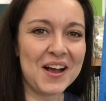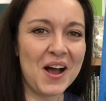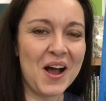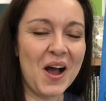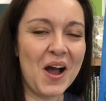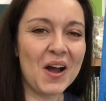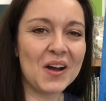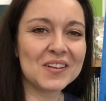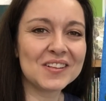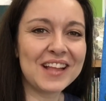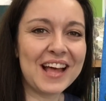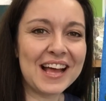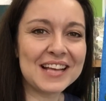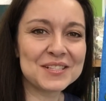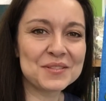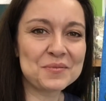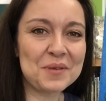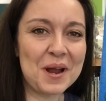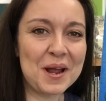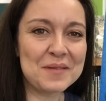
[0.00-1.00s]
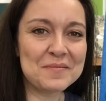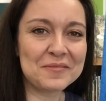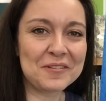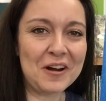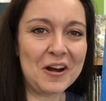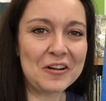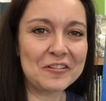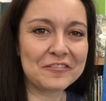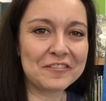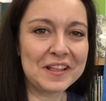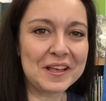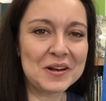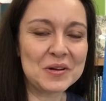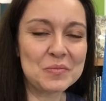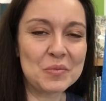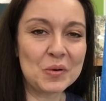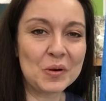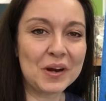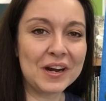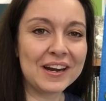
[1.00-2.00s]
Our last rhyme for our flannel
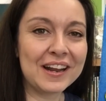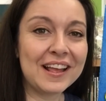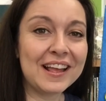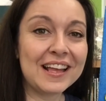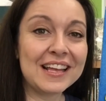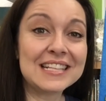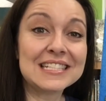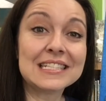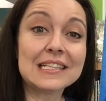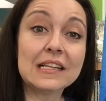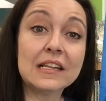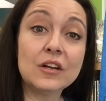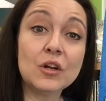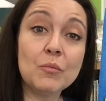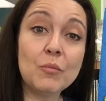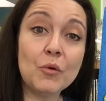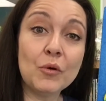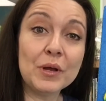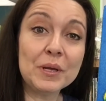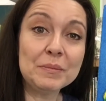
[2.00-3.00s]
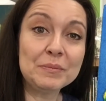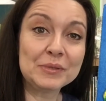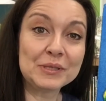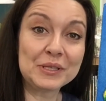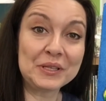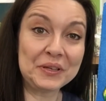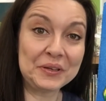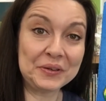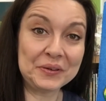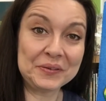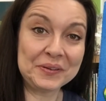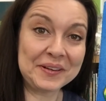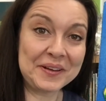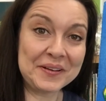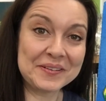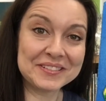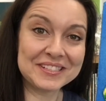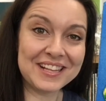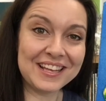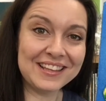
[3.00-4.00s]
board is Little Boy Blue. It
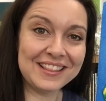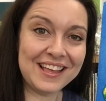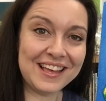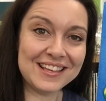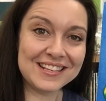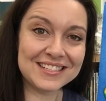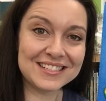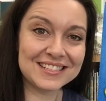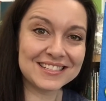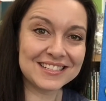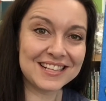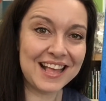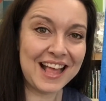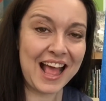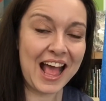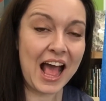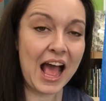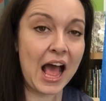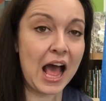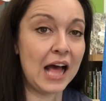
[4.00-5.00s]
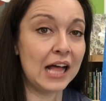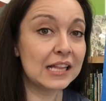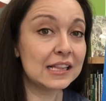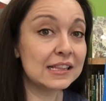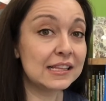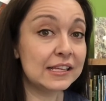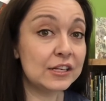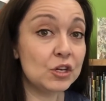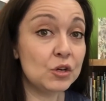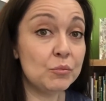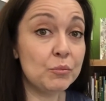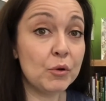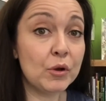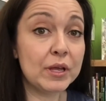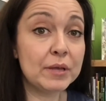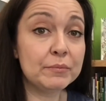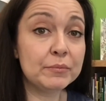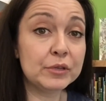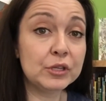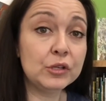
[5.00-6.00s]
goes like this. Little boy
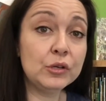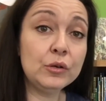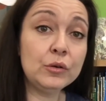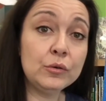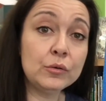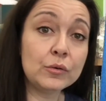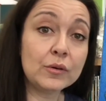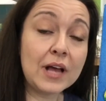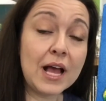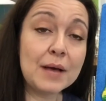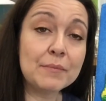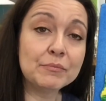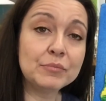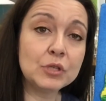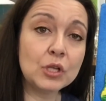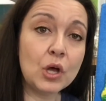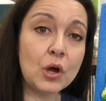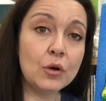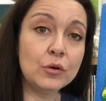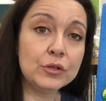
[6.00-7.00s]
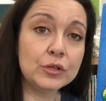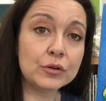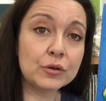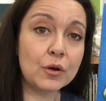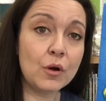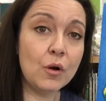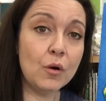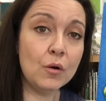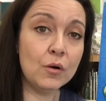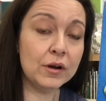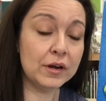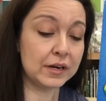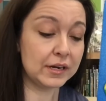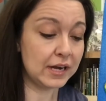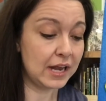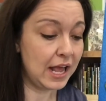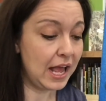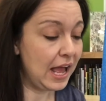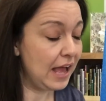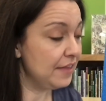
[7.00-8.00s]
blue, come blow your horn.
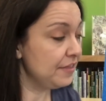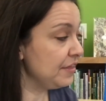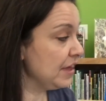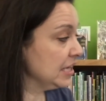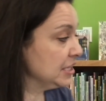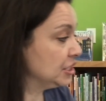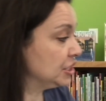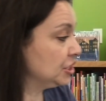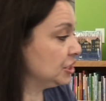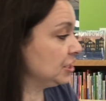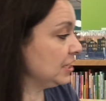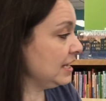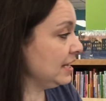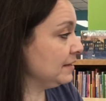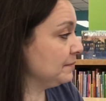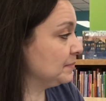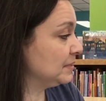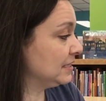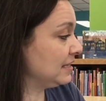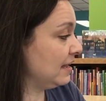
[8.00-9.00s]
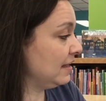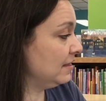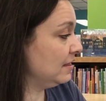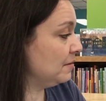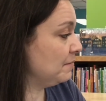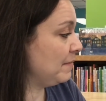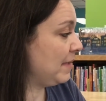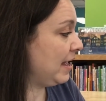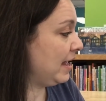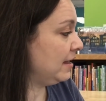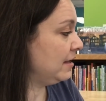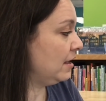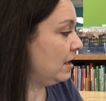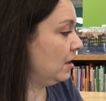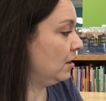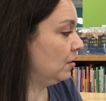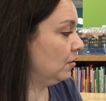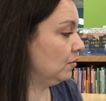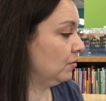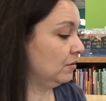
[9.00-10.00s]
The sheep's in the
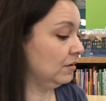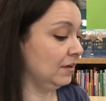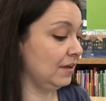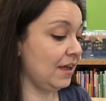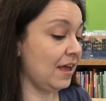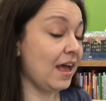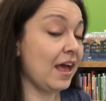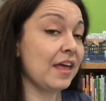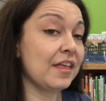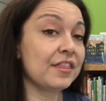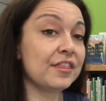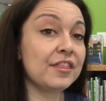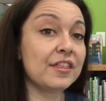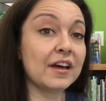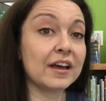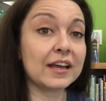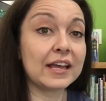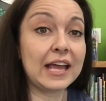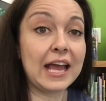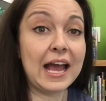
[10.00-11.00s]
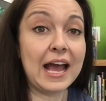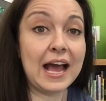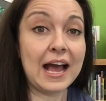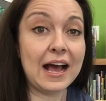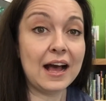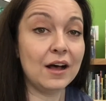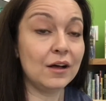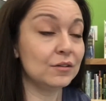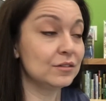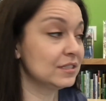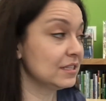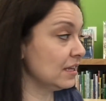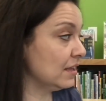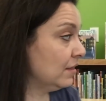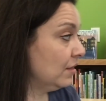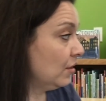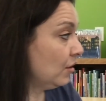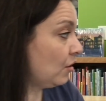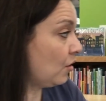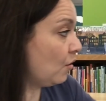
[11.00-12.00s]
meadow. The cow's in
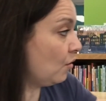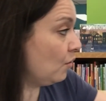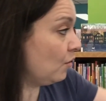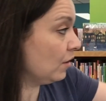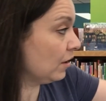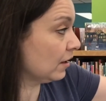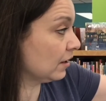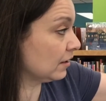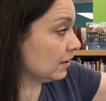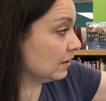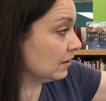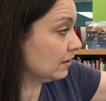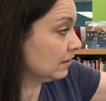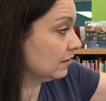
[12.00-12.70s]
the corn.